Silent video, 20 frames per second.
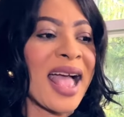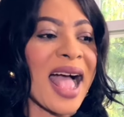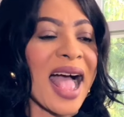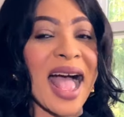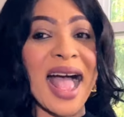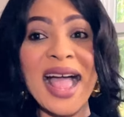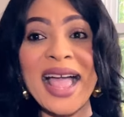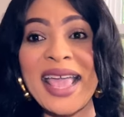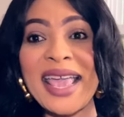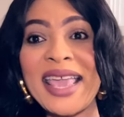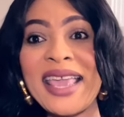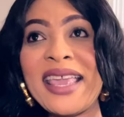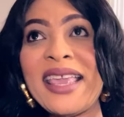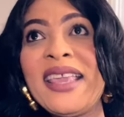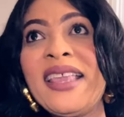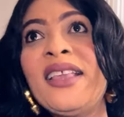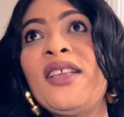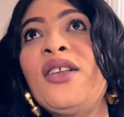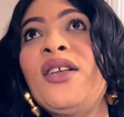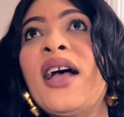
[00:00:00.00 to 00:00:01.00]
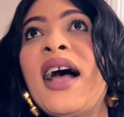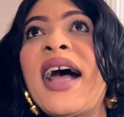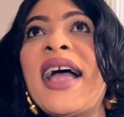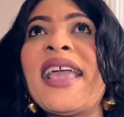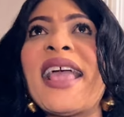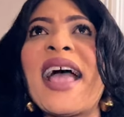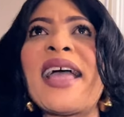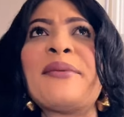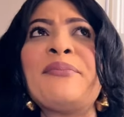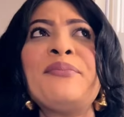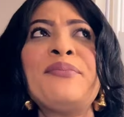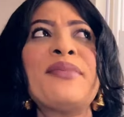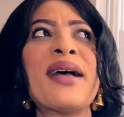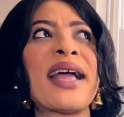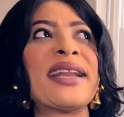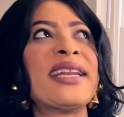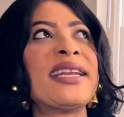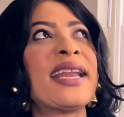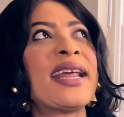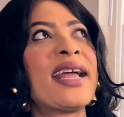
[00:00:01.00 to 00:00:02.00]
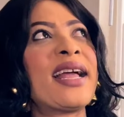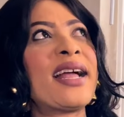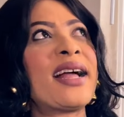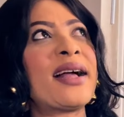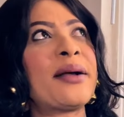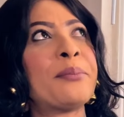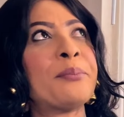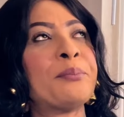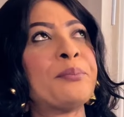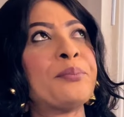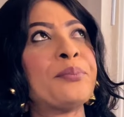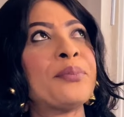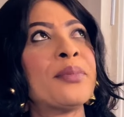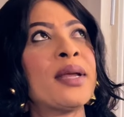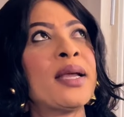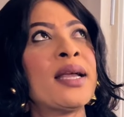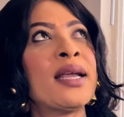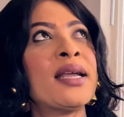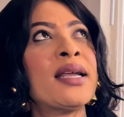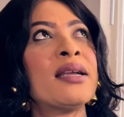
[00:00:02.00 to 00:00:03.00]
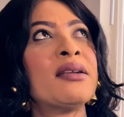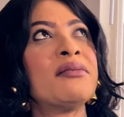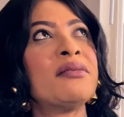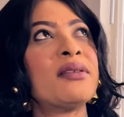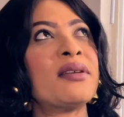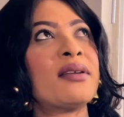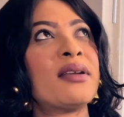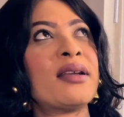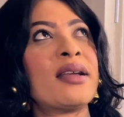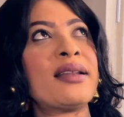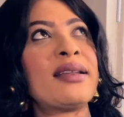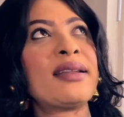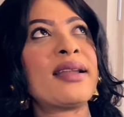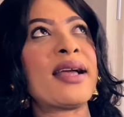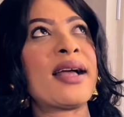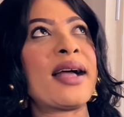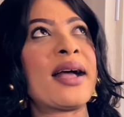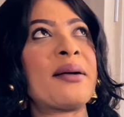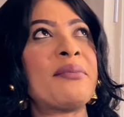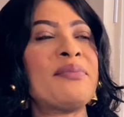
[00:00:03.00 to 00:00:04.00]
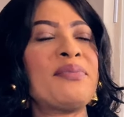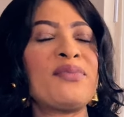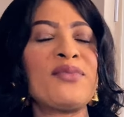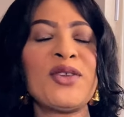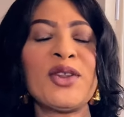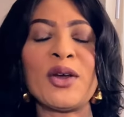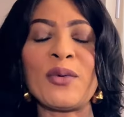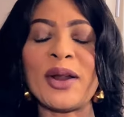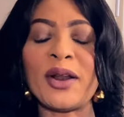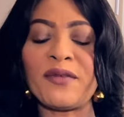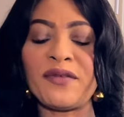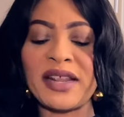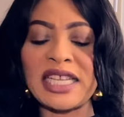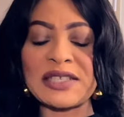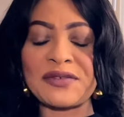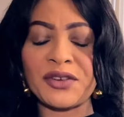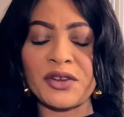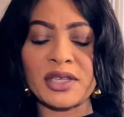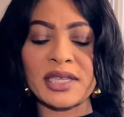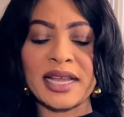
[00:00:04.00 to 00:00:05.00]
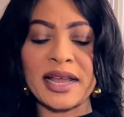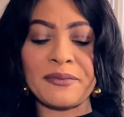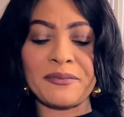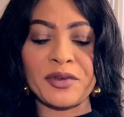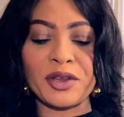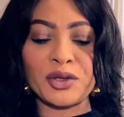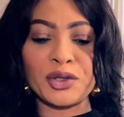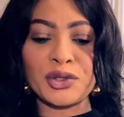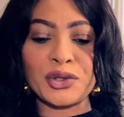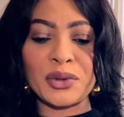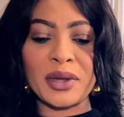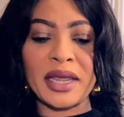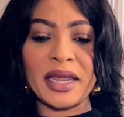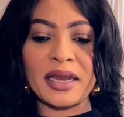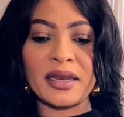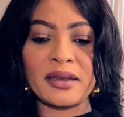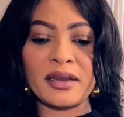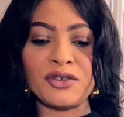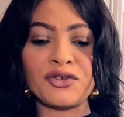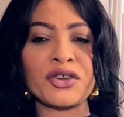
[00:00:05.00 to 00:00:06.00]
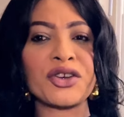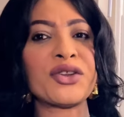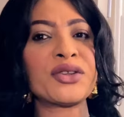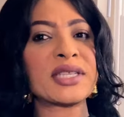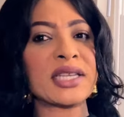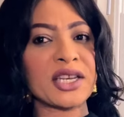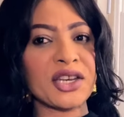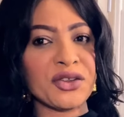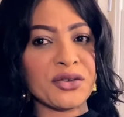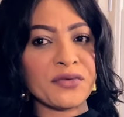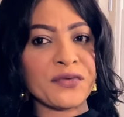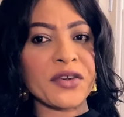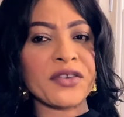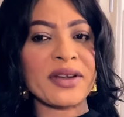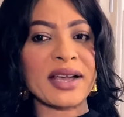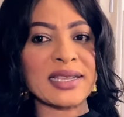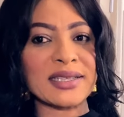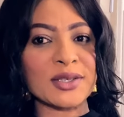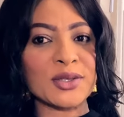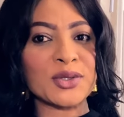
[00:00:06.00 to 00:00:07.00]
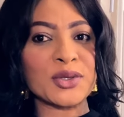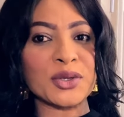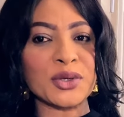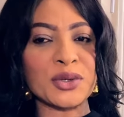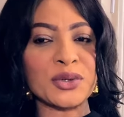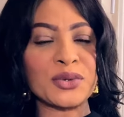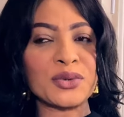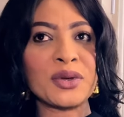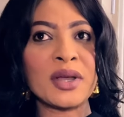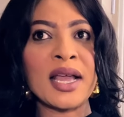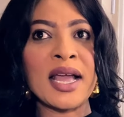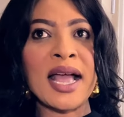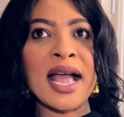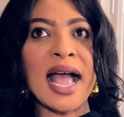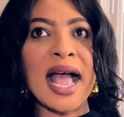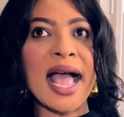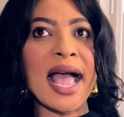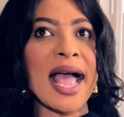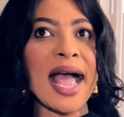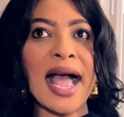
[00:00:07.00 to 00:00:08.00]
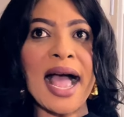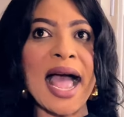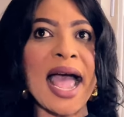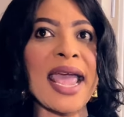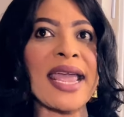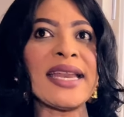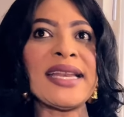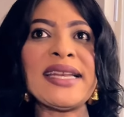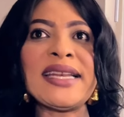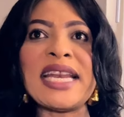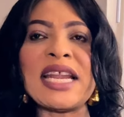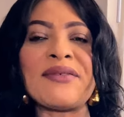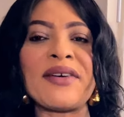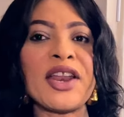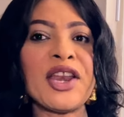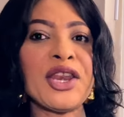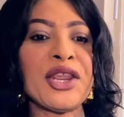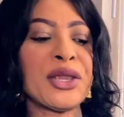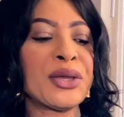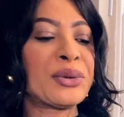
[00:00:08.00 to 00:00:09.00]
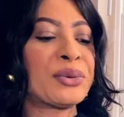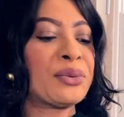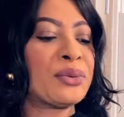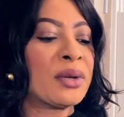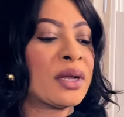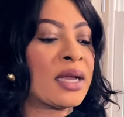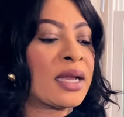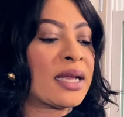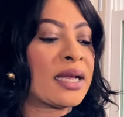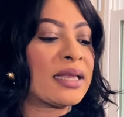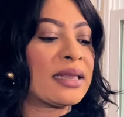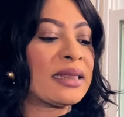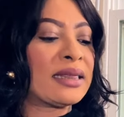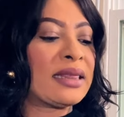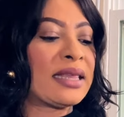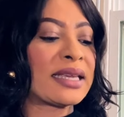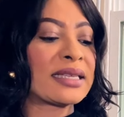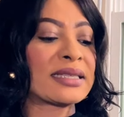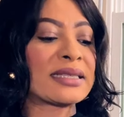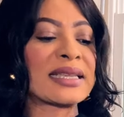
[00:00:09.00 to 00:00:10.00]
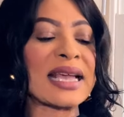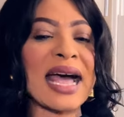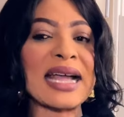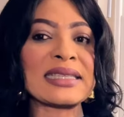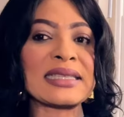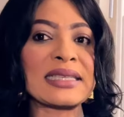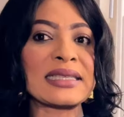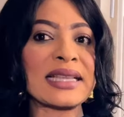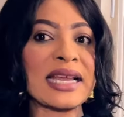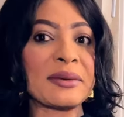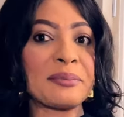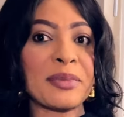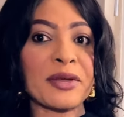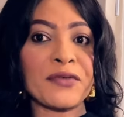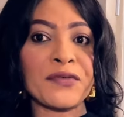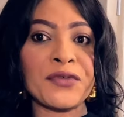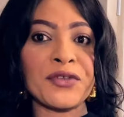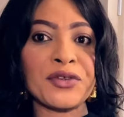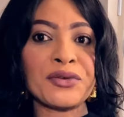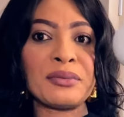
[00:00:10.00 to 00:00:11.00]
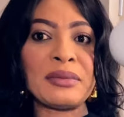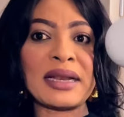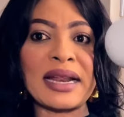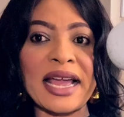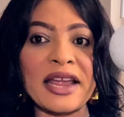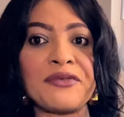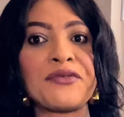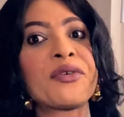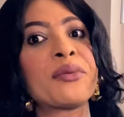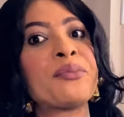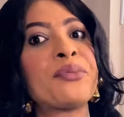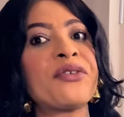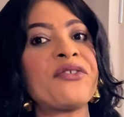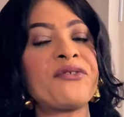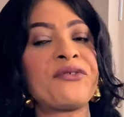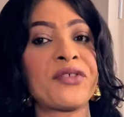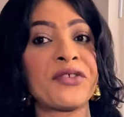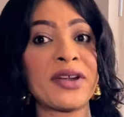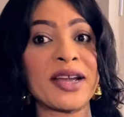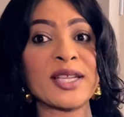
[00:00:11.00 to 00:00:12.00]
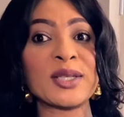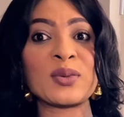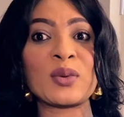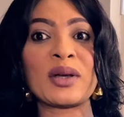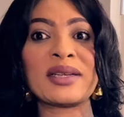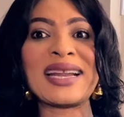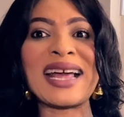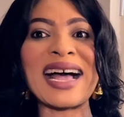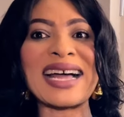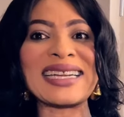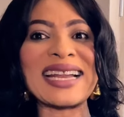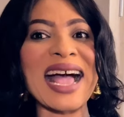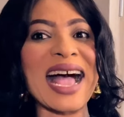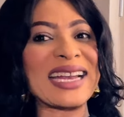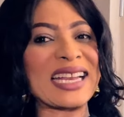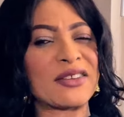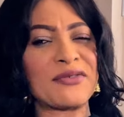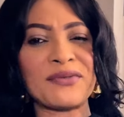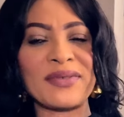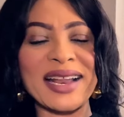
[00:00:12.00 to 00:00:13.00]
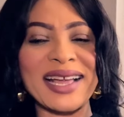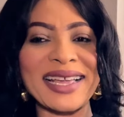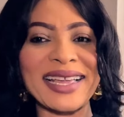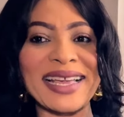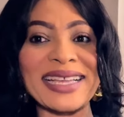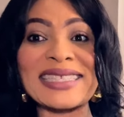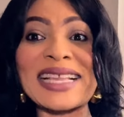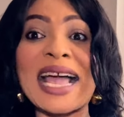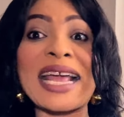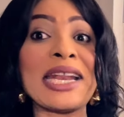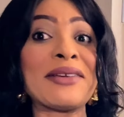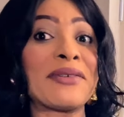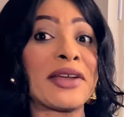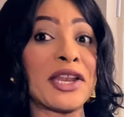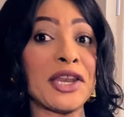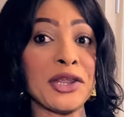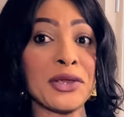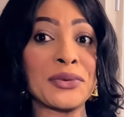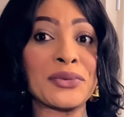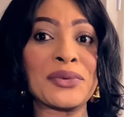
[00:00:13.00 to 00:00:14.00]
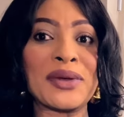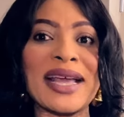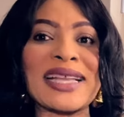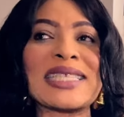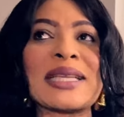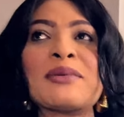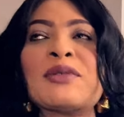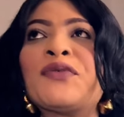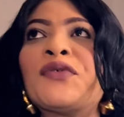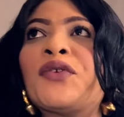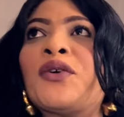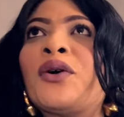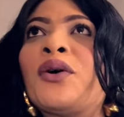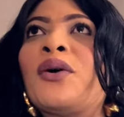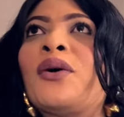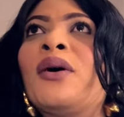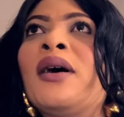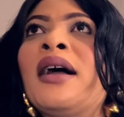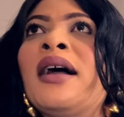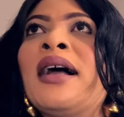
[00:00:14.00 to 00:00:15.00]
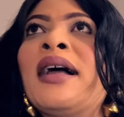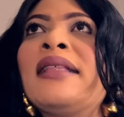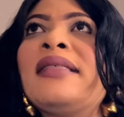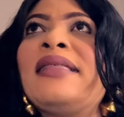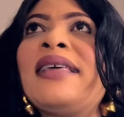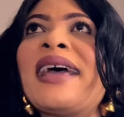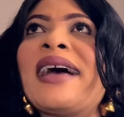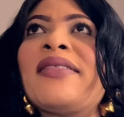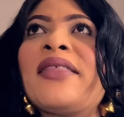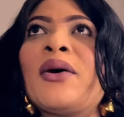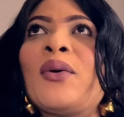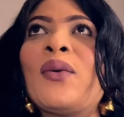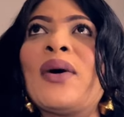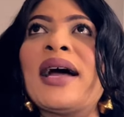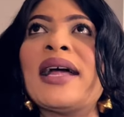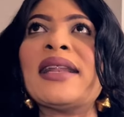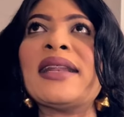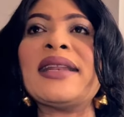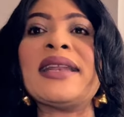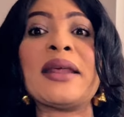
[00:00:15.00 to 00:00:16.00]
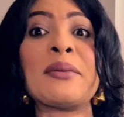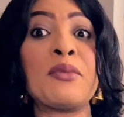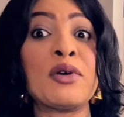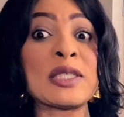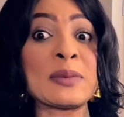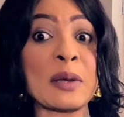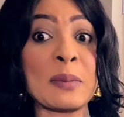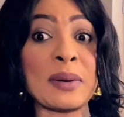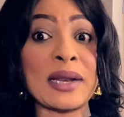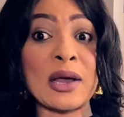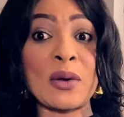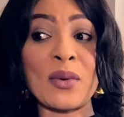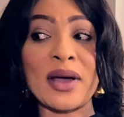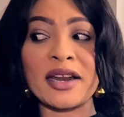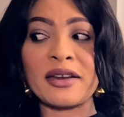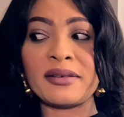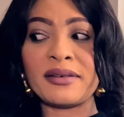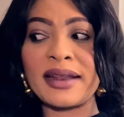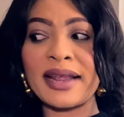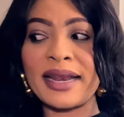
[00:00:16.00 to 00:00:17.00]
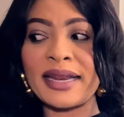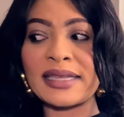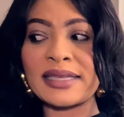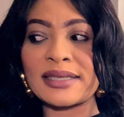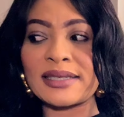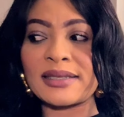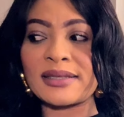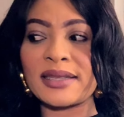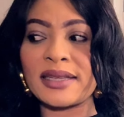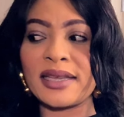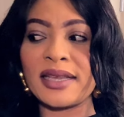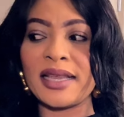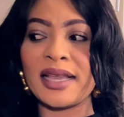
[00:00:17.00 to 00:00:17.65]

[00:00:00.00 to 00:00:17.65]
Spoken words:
I did you know, one of these videos I've been doing introducing new fragrances to you. I never knew this artisan perfume line from Fragrance World had other flankers. I never knew, except for the other one, the most popular one, that is